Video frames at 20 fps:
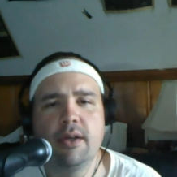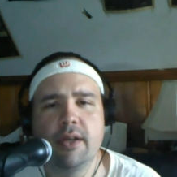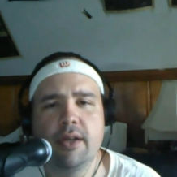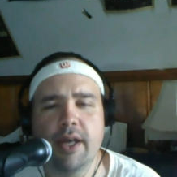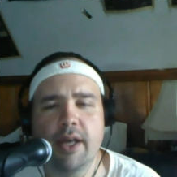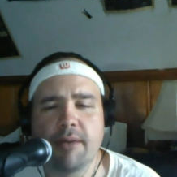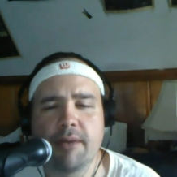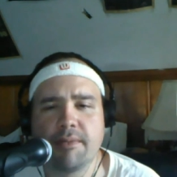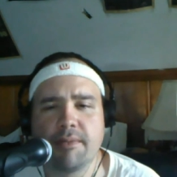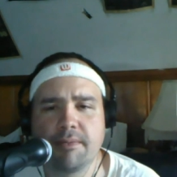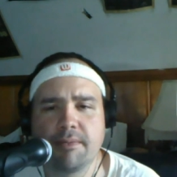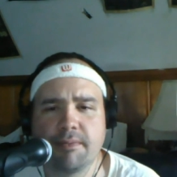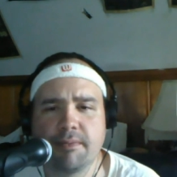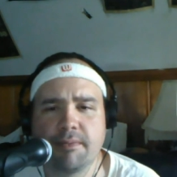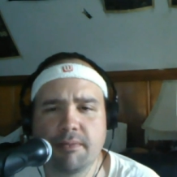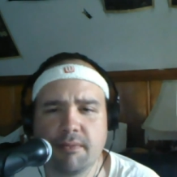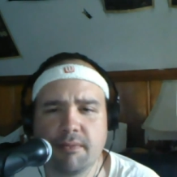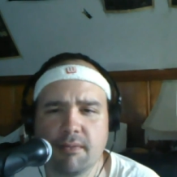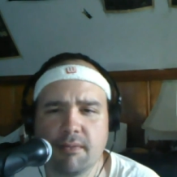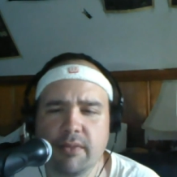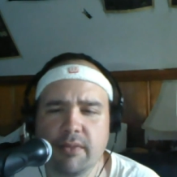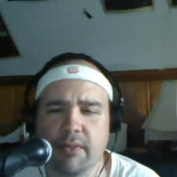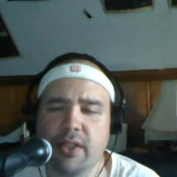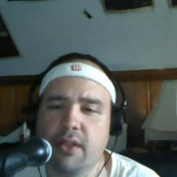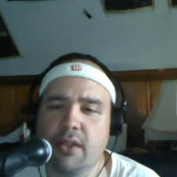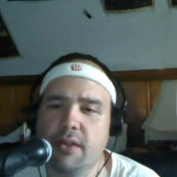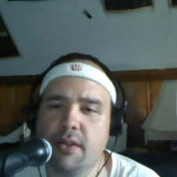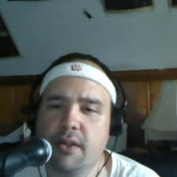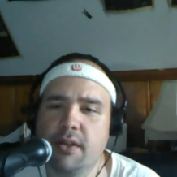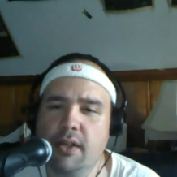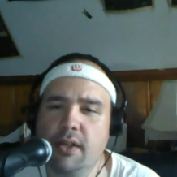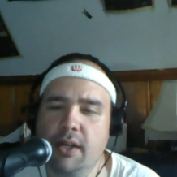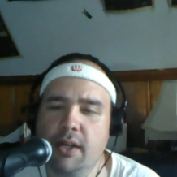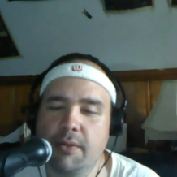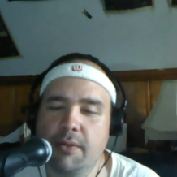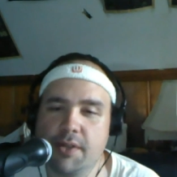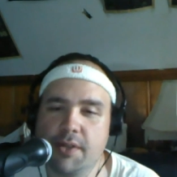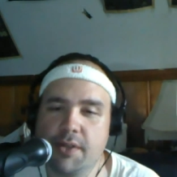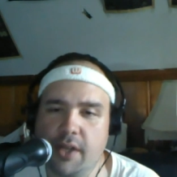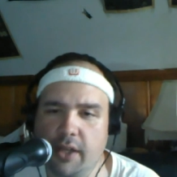Yeah.
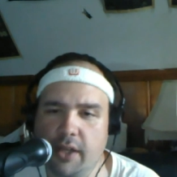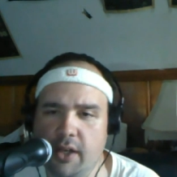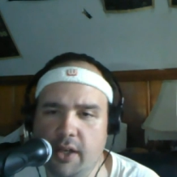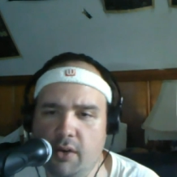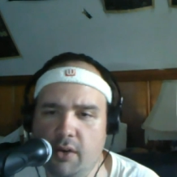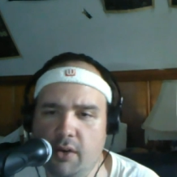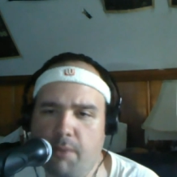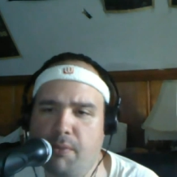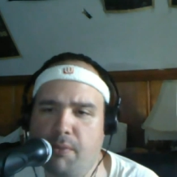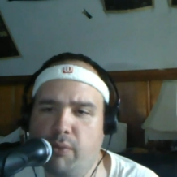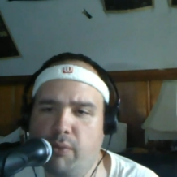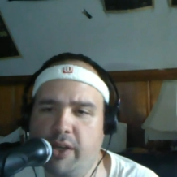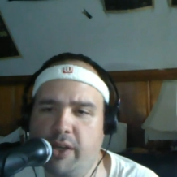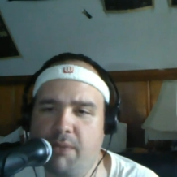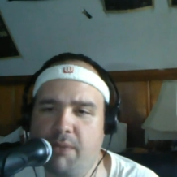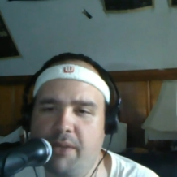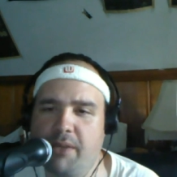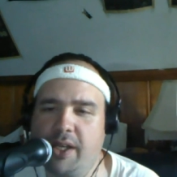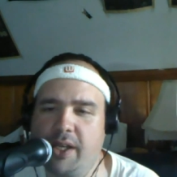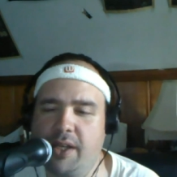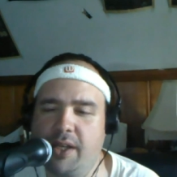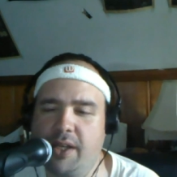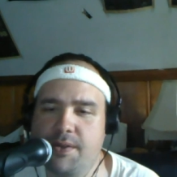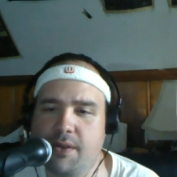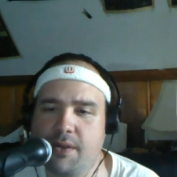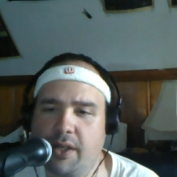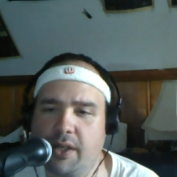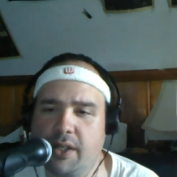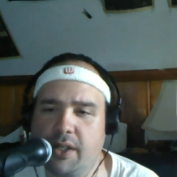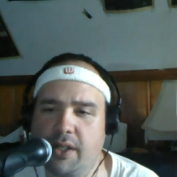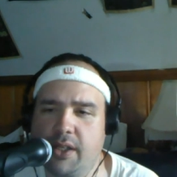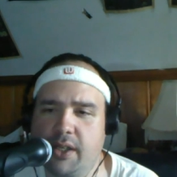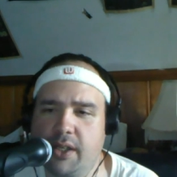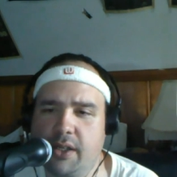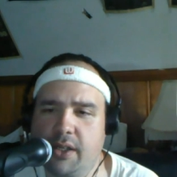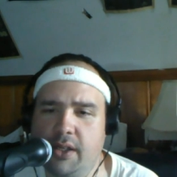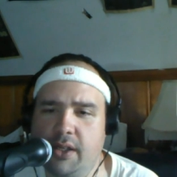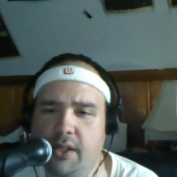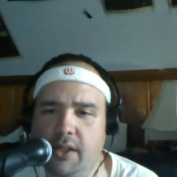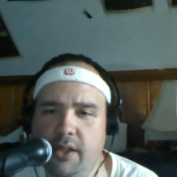I'm just like getting up on Wikipedia so I can,
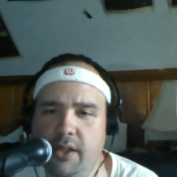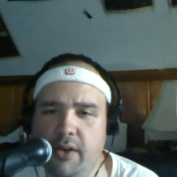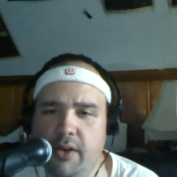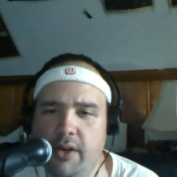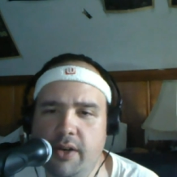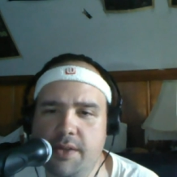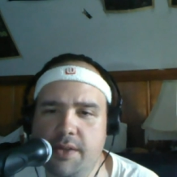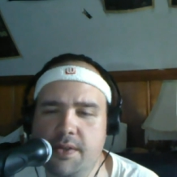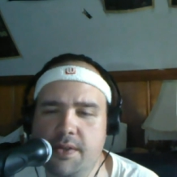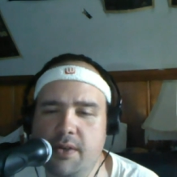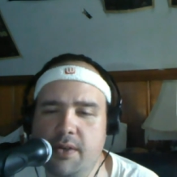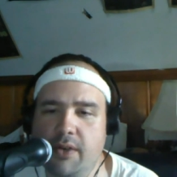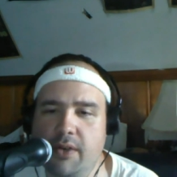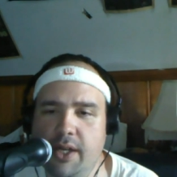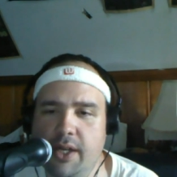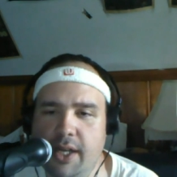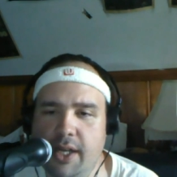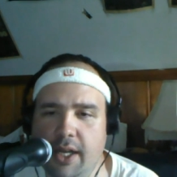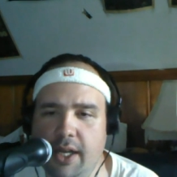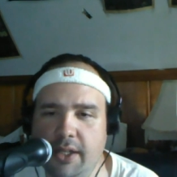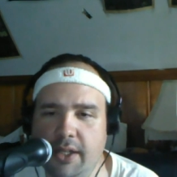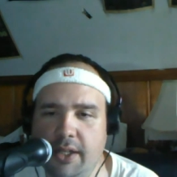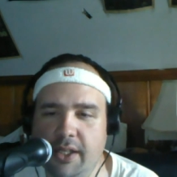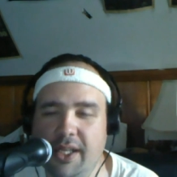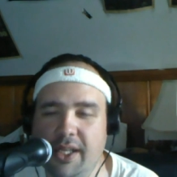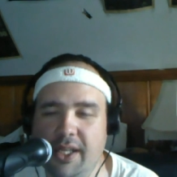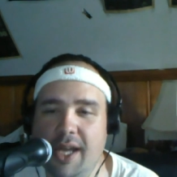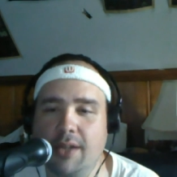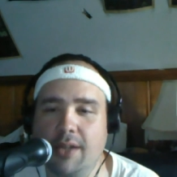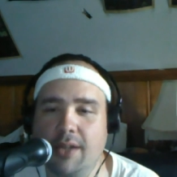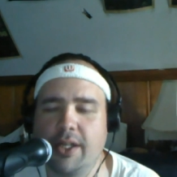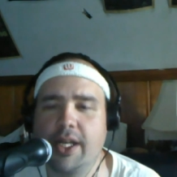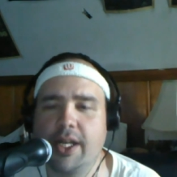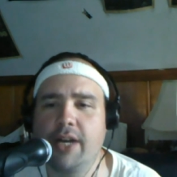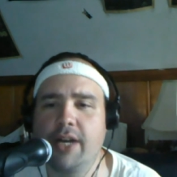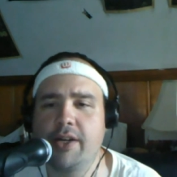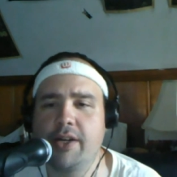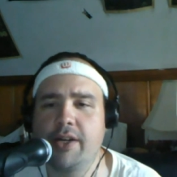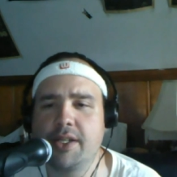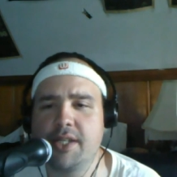here it is. So at the
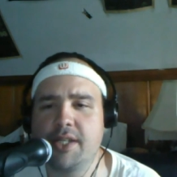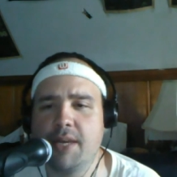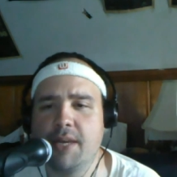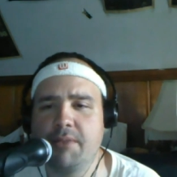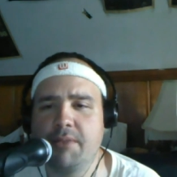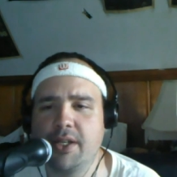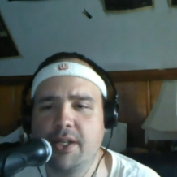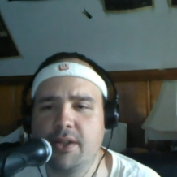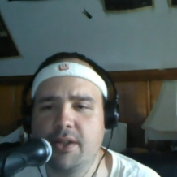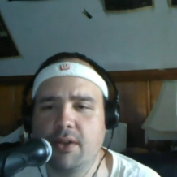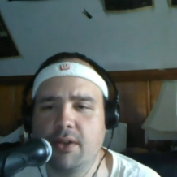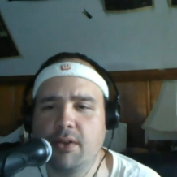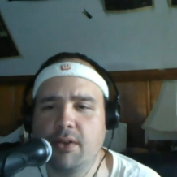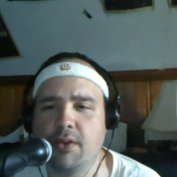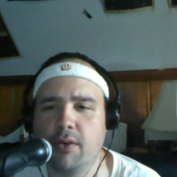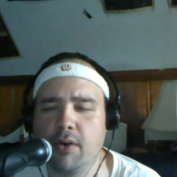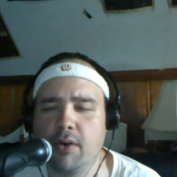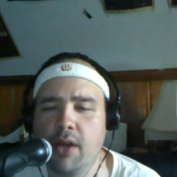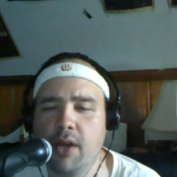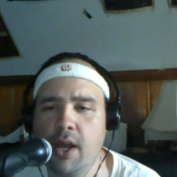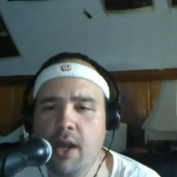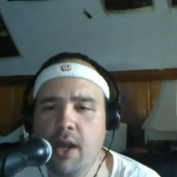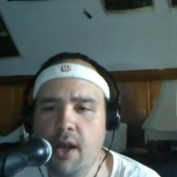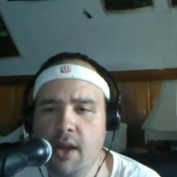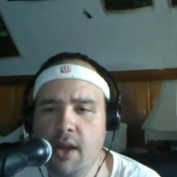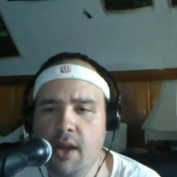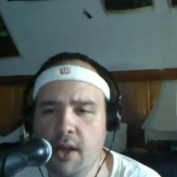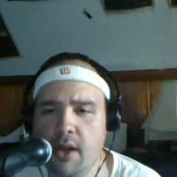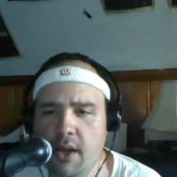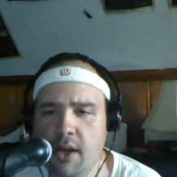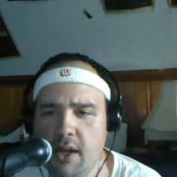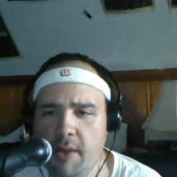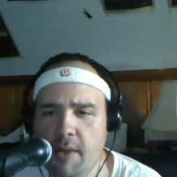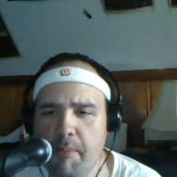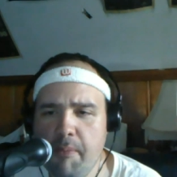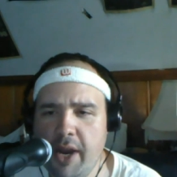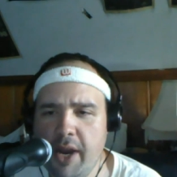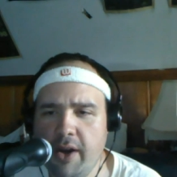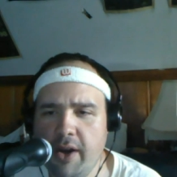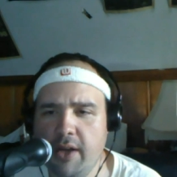gala, Harry, attempting to lure
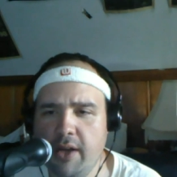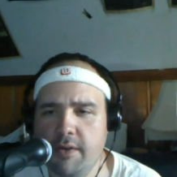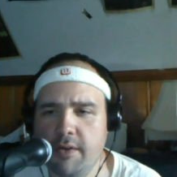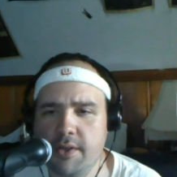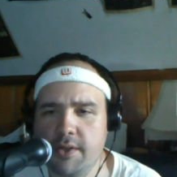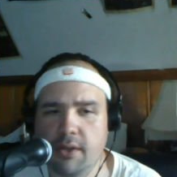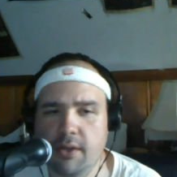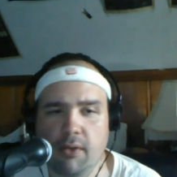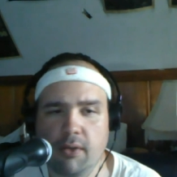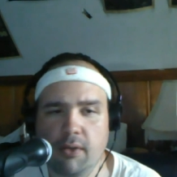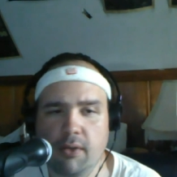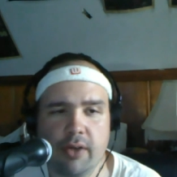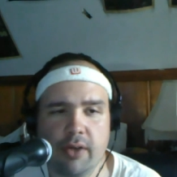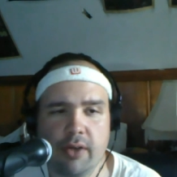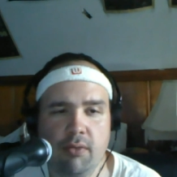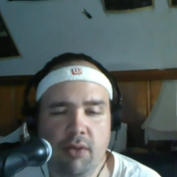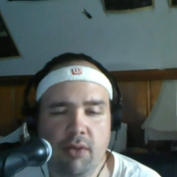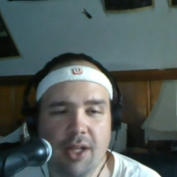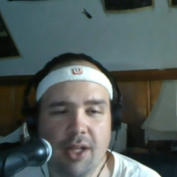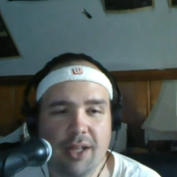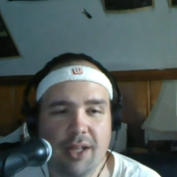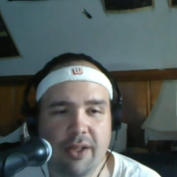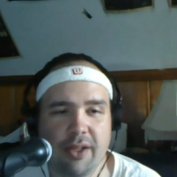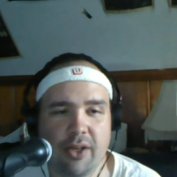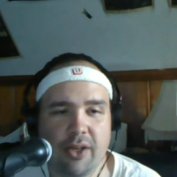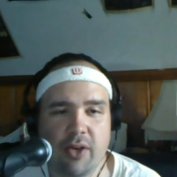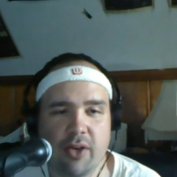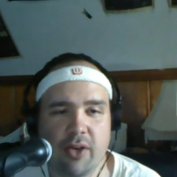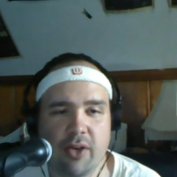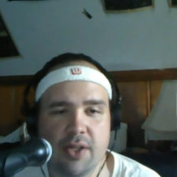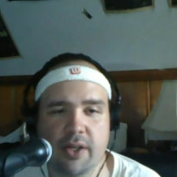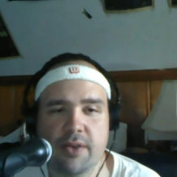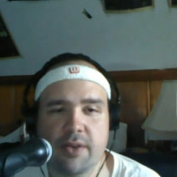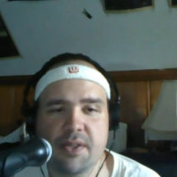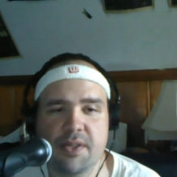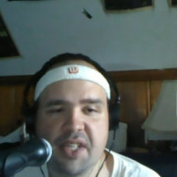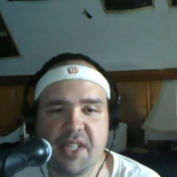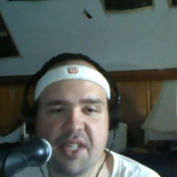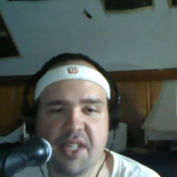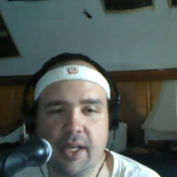Mary over to Lloyd, reluctantly agrees to
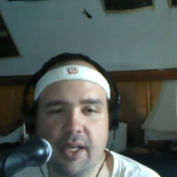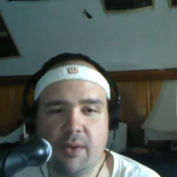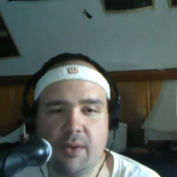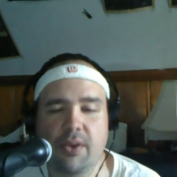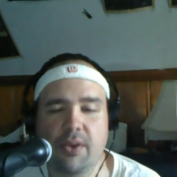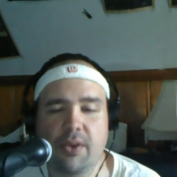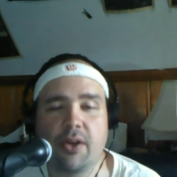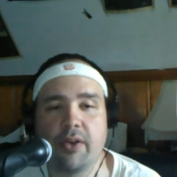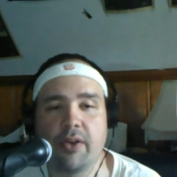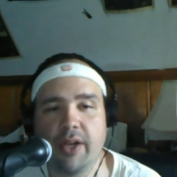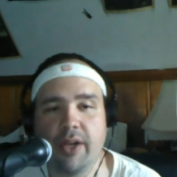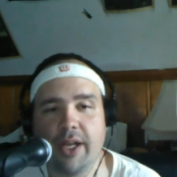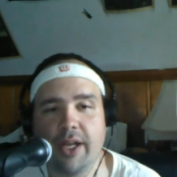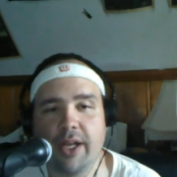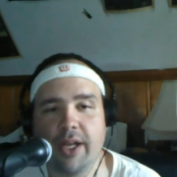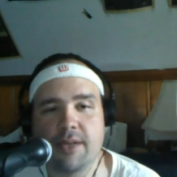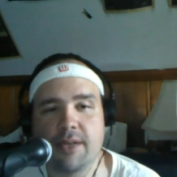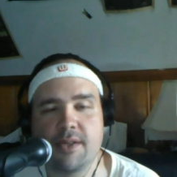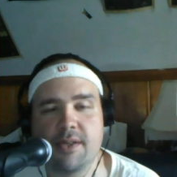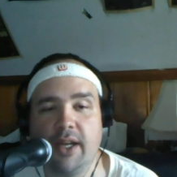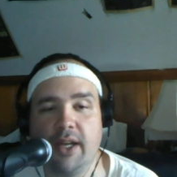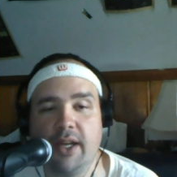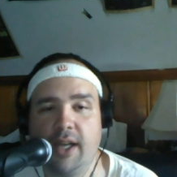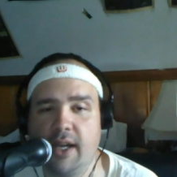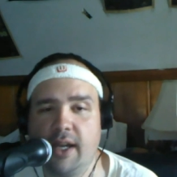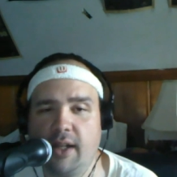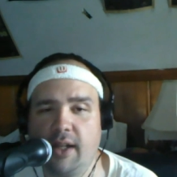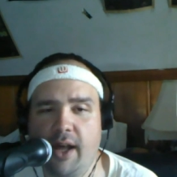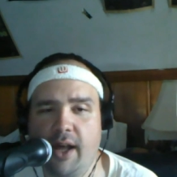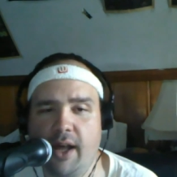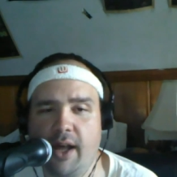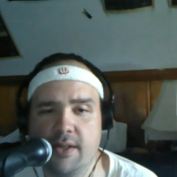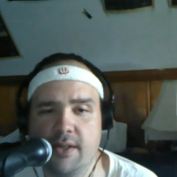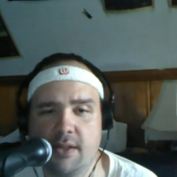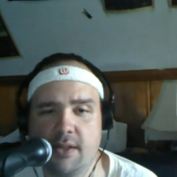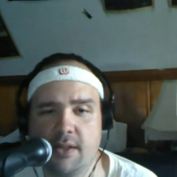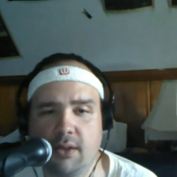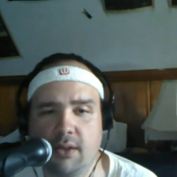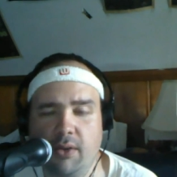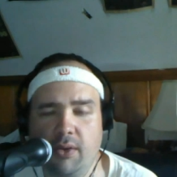go skiing with her the next day and
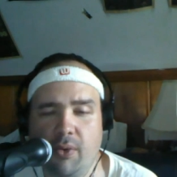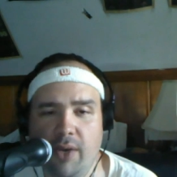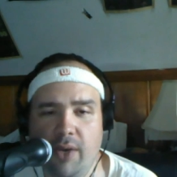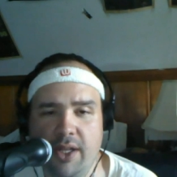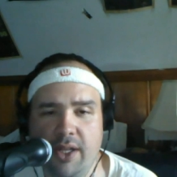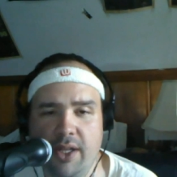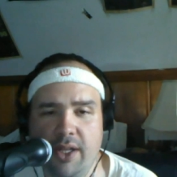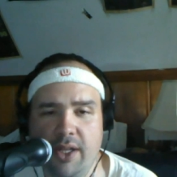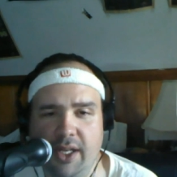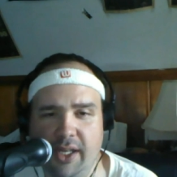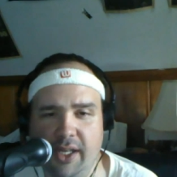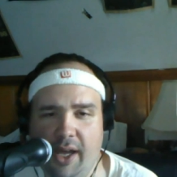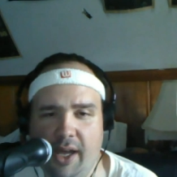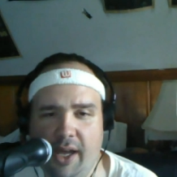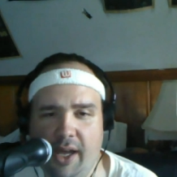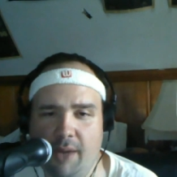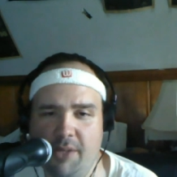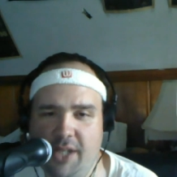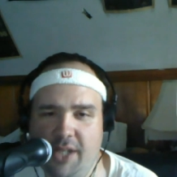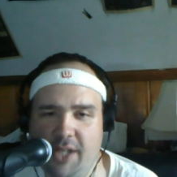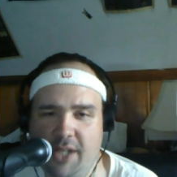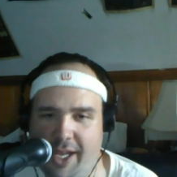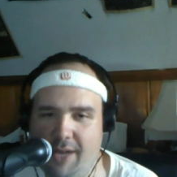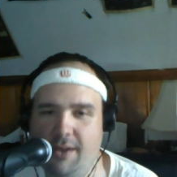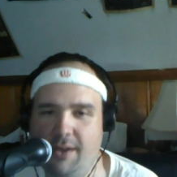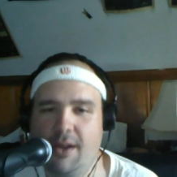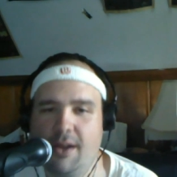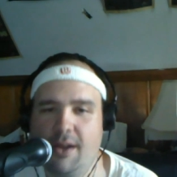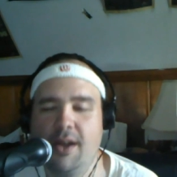lies to Lloyd that he got him a date.